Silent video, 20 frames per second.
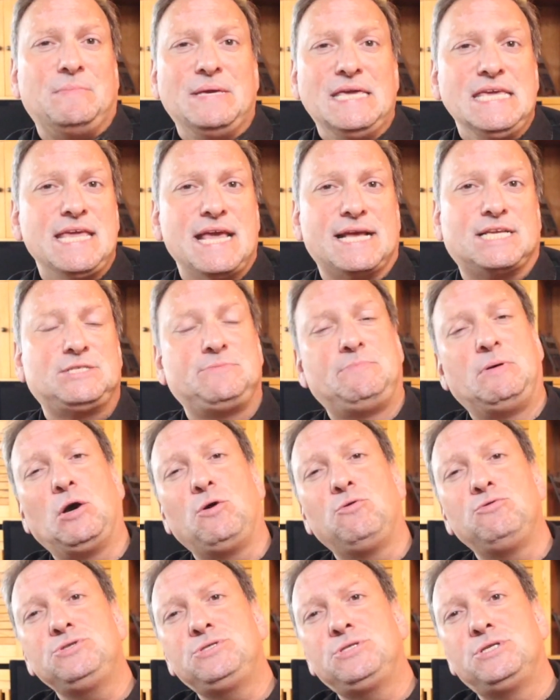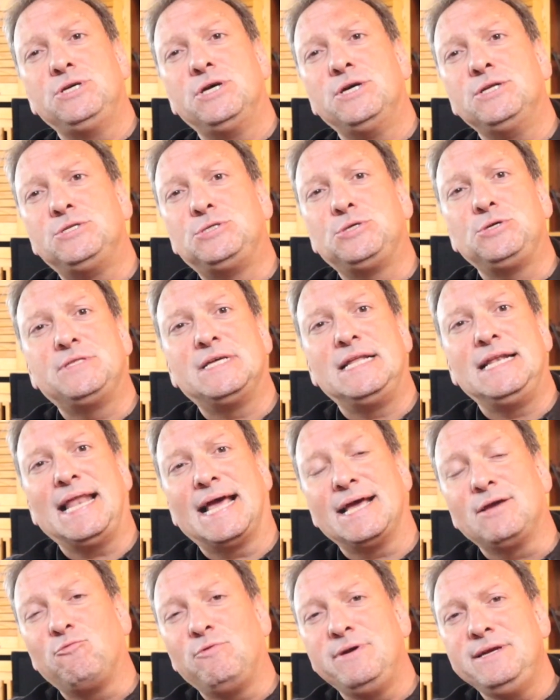being exposed to the
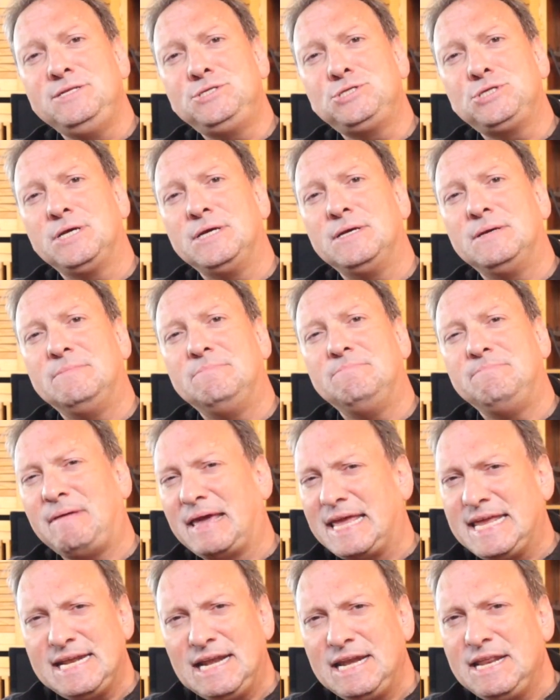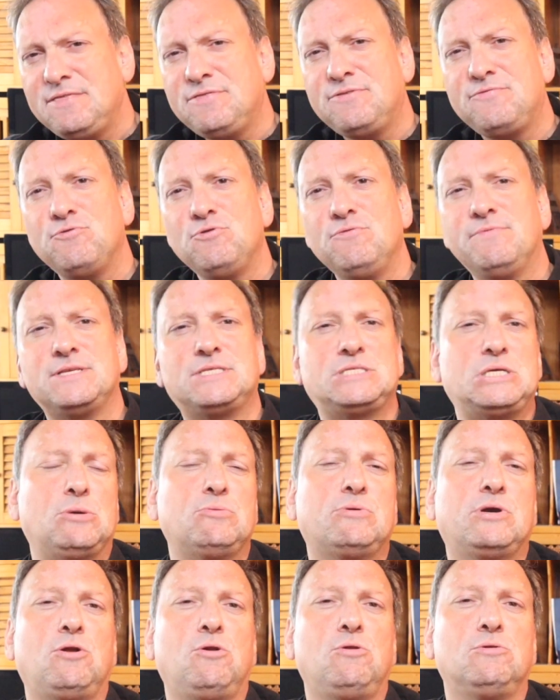language mainly through the
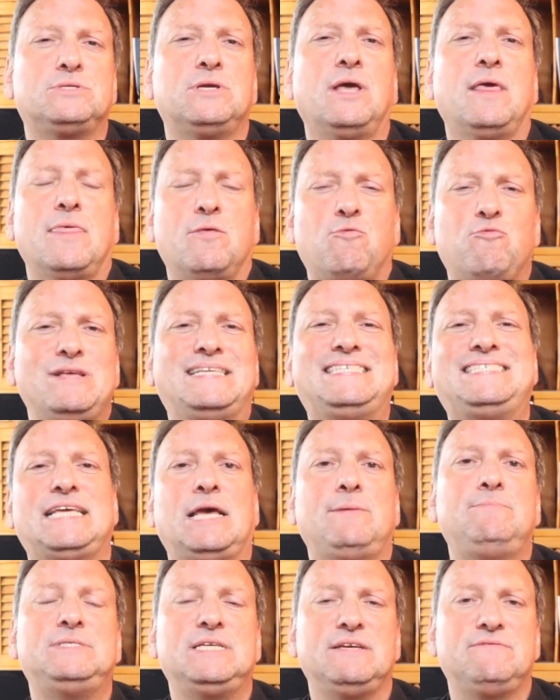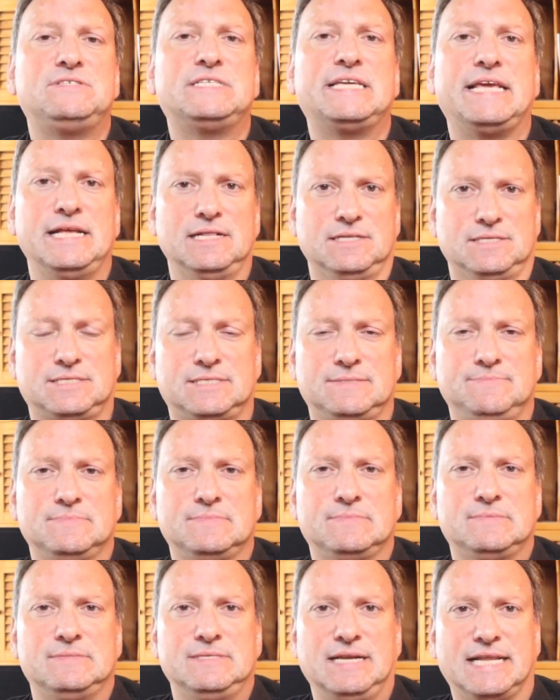so-called receptive skills,
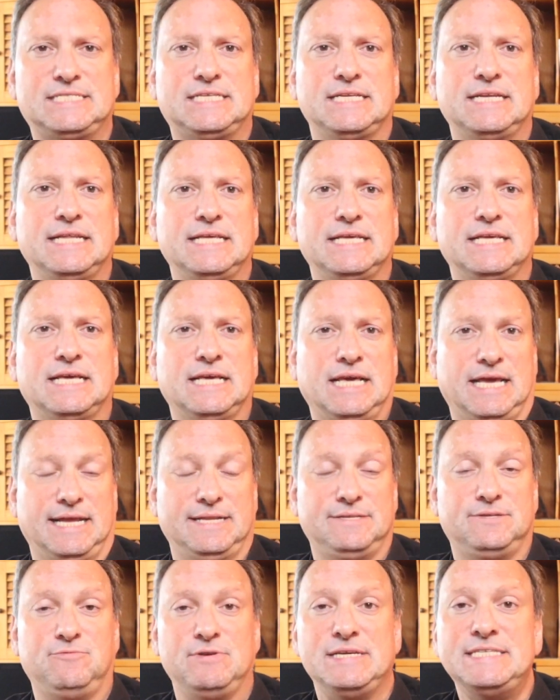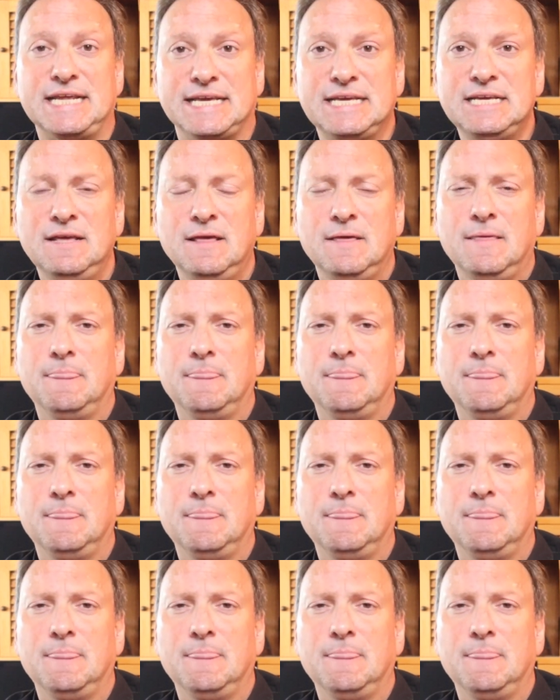listening and reading,